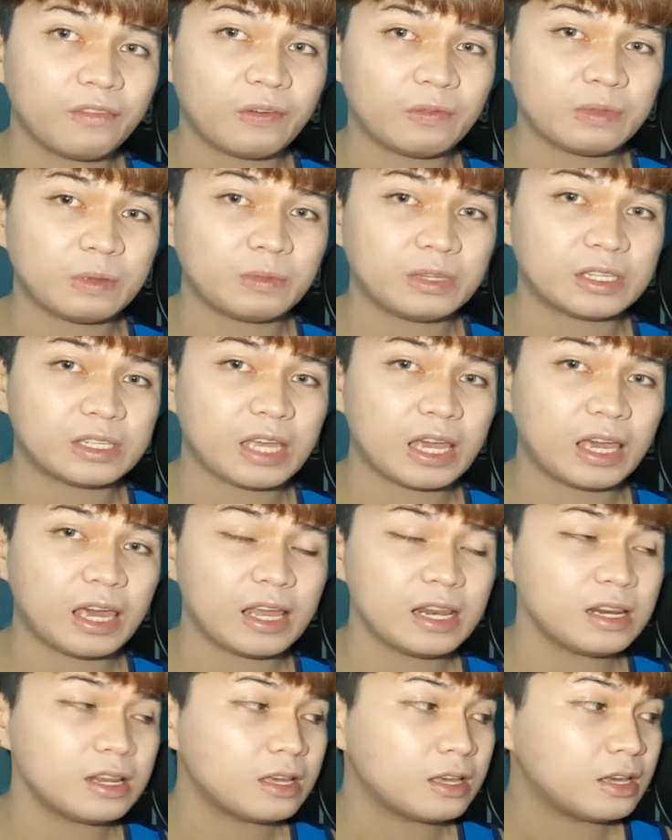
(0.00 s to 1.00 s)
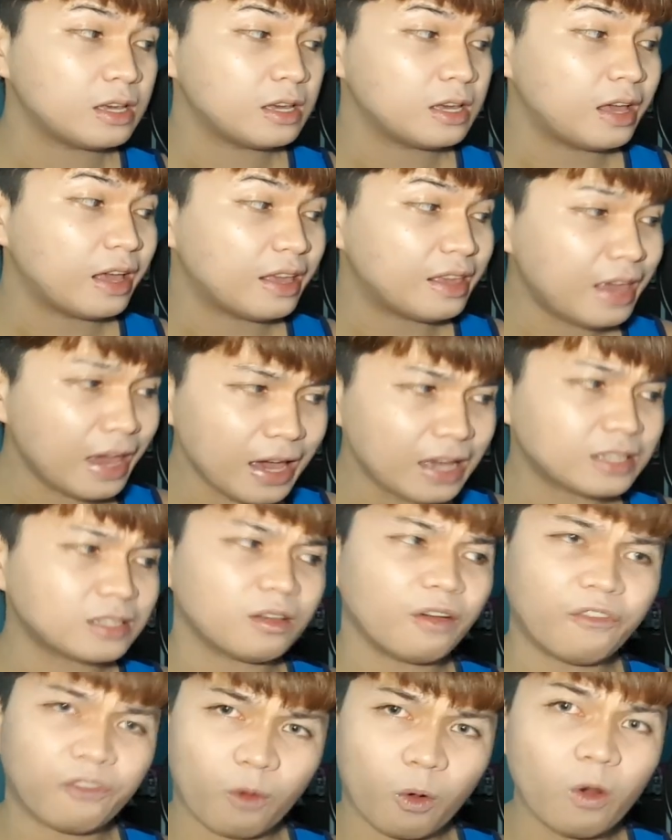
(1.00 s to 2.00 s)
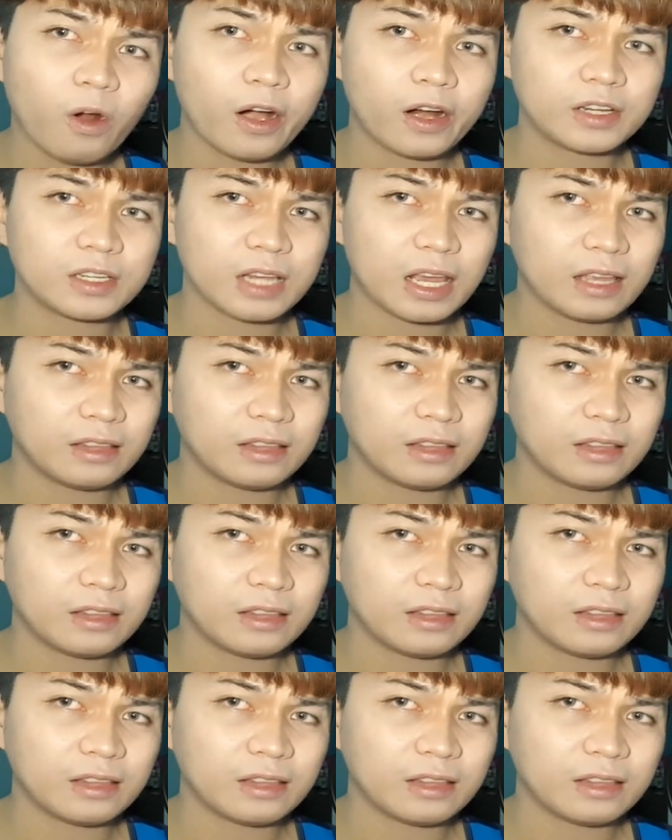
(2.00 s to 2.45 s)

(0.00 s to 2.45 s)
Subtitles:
if I'm not mistaken. Yes, of course.